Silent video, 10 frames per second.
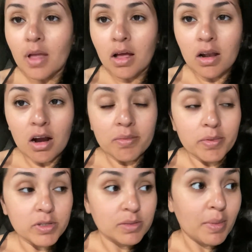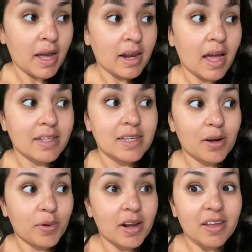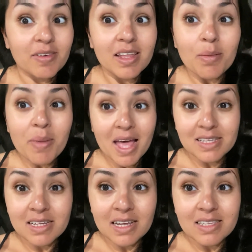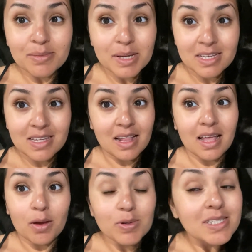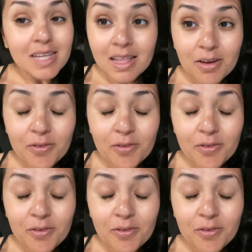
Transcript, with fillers: A lot of it was mine. I didn't want to leave it in the baskets because then it will stay there